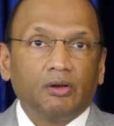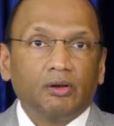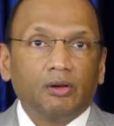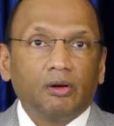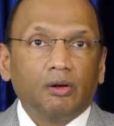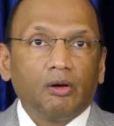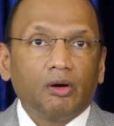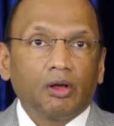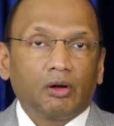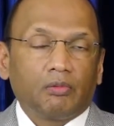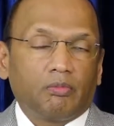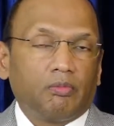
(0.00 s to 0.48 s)

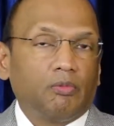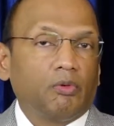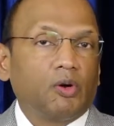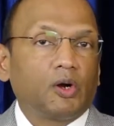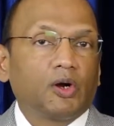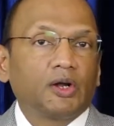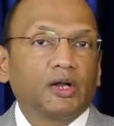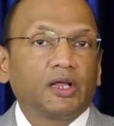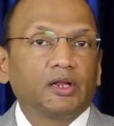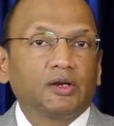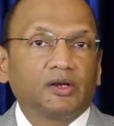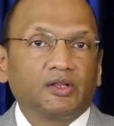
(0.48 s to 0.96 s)
or
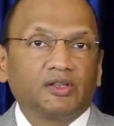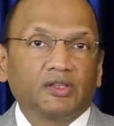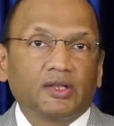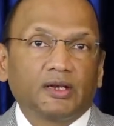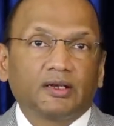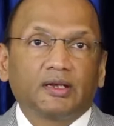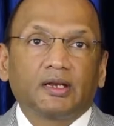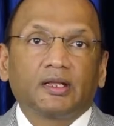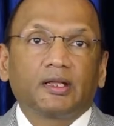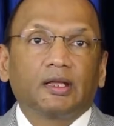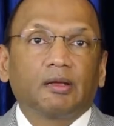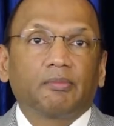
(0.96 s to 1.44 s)
body
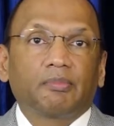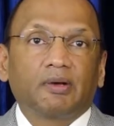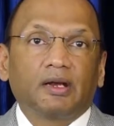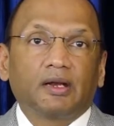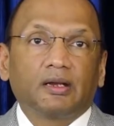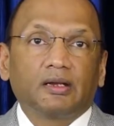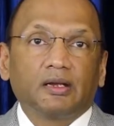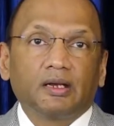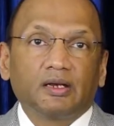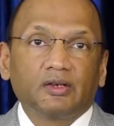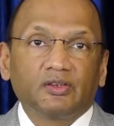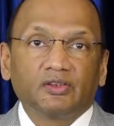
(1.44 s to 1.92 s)
rejecting a
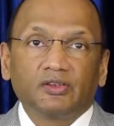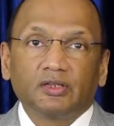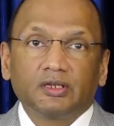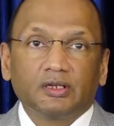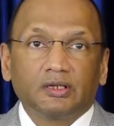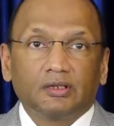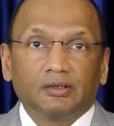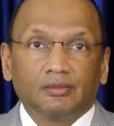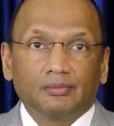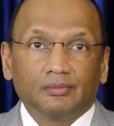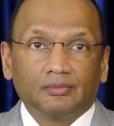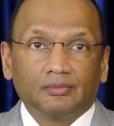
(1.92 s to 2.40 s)
pregnancy.